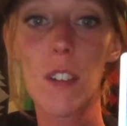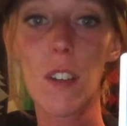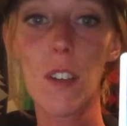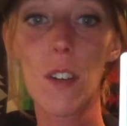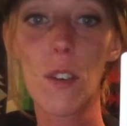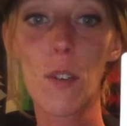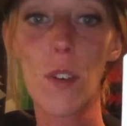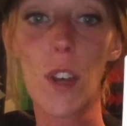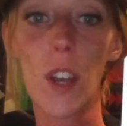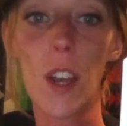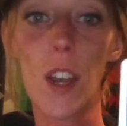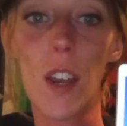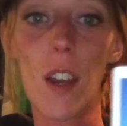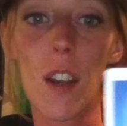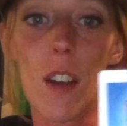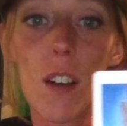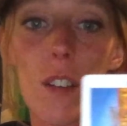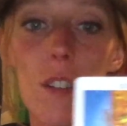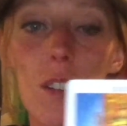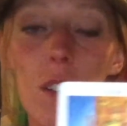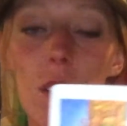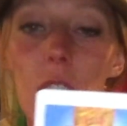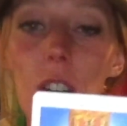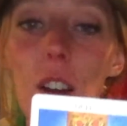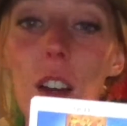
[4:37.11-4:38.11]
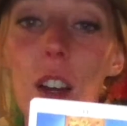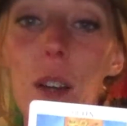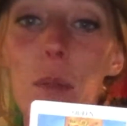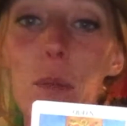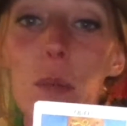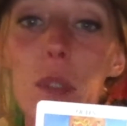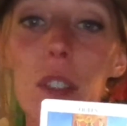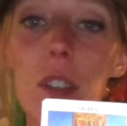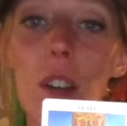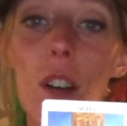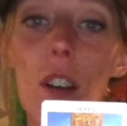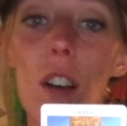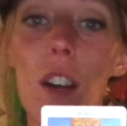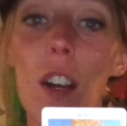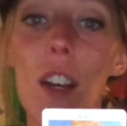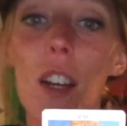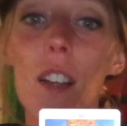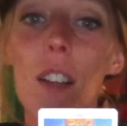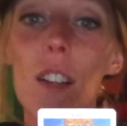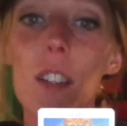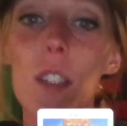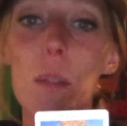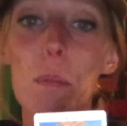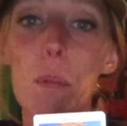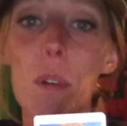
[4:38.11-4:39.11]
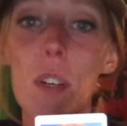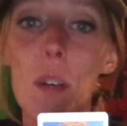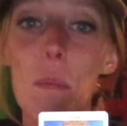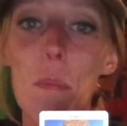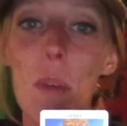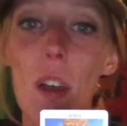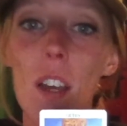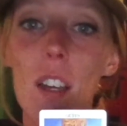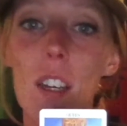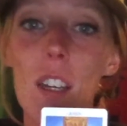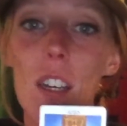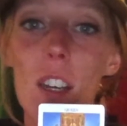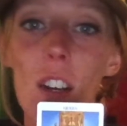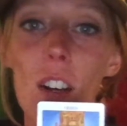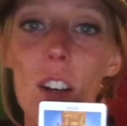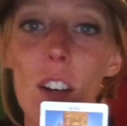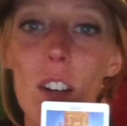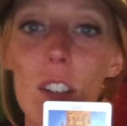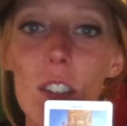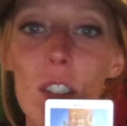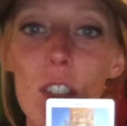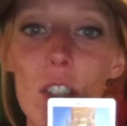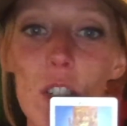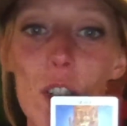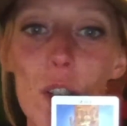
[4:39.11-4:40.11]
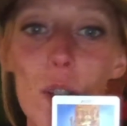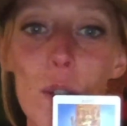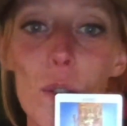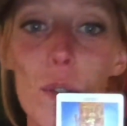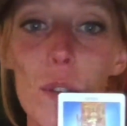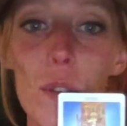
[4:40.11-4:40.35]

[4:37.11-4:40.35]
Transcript: Okay. I'm sorry. Let's bring it back here. Shoot.